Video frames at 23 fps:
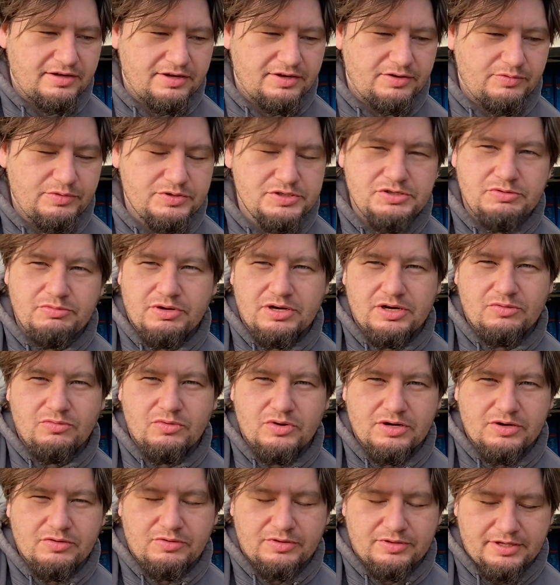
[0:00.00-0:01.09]
we do want to
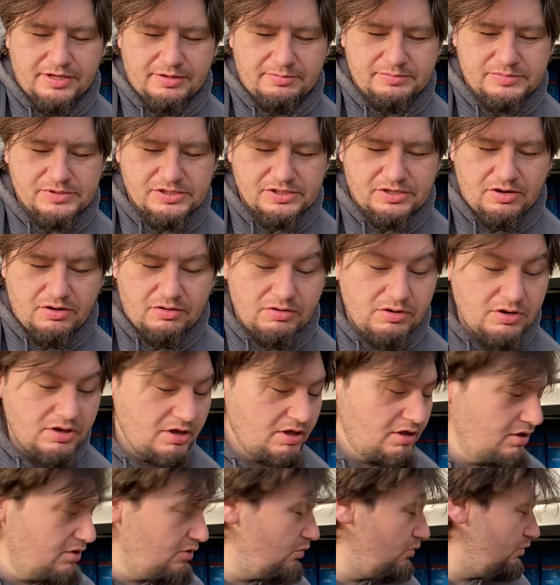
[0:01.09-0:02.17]
work with them. So
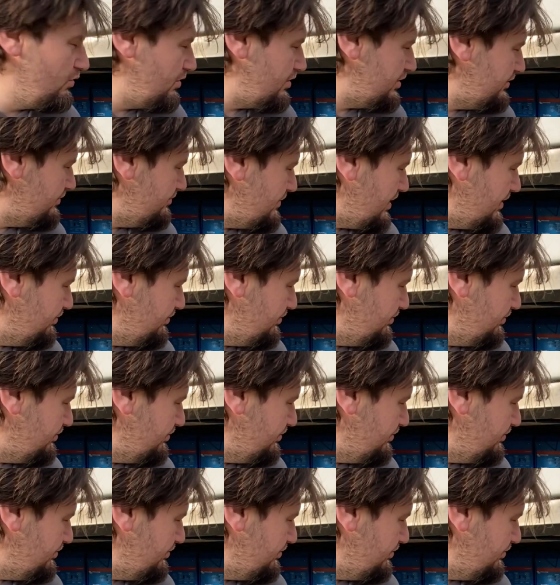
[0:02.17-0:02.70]
what my